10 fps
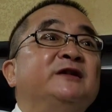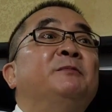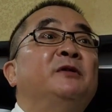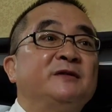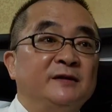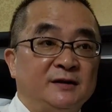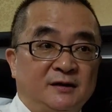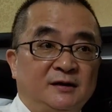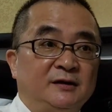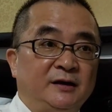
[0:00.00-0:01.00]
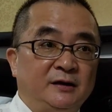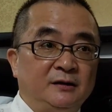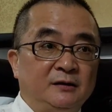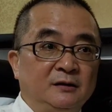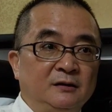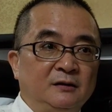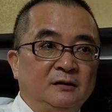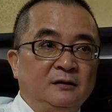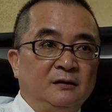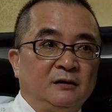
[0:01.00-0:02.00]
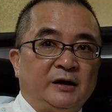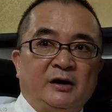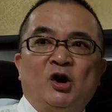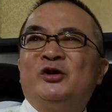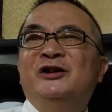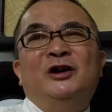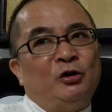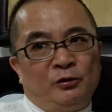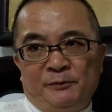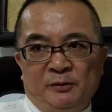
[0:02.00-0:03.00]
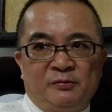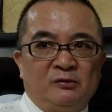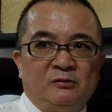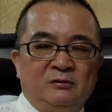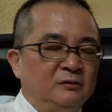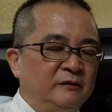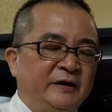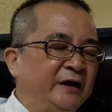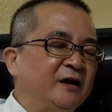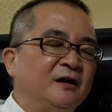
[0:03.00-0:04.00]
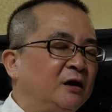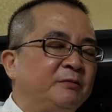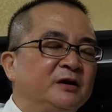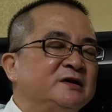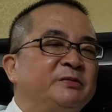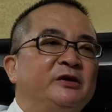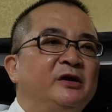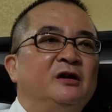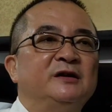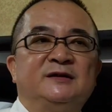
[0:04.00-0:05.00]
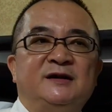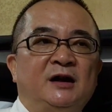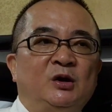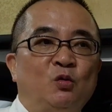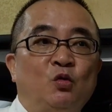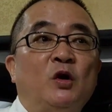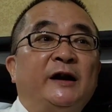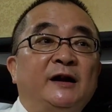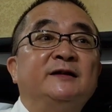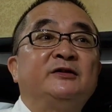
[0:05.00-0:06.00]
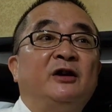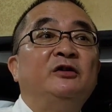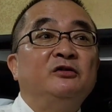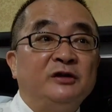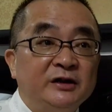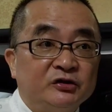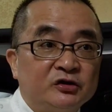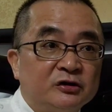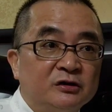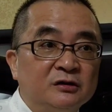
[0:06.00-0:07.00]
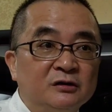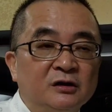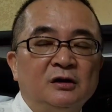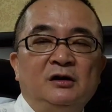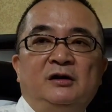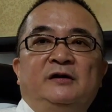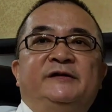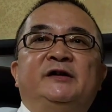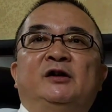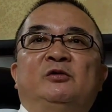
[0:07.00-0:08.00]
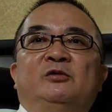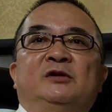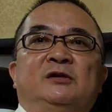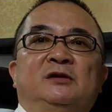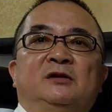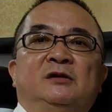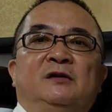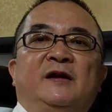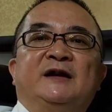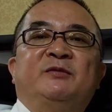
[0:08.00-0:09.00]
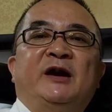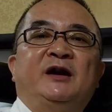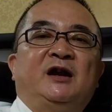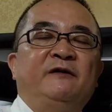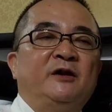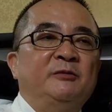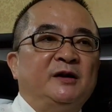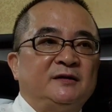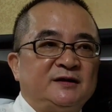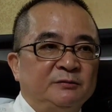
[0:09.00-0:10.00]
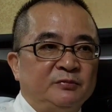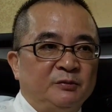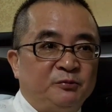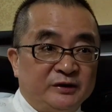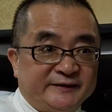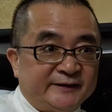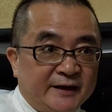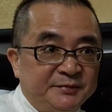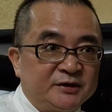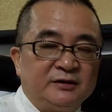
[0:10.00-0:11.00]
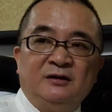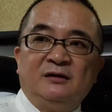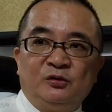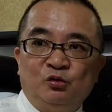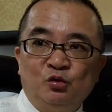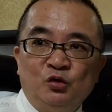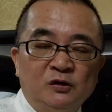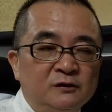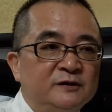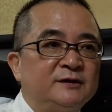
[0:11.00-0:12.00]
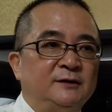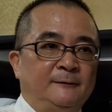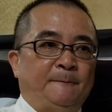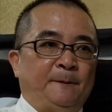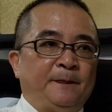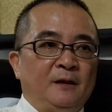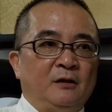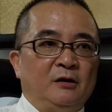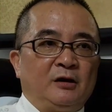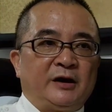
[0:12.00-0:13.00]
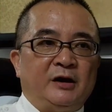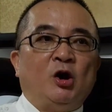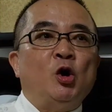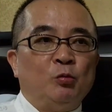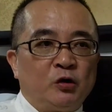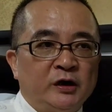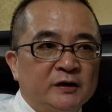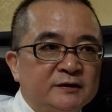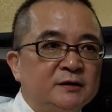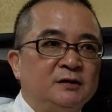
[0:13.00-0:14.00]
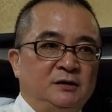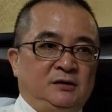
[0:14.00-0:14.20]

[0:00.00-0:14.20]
with a personality. Okay, ordinary people, they cannot possibly understand what he's trying to teach. So that's why he gives them the simple precepts, rules, homeworks,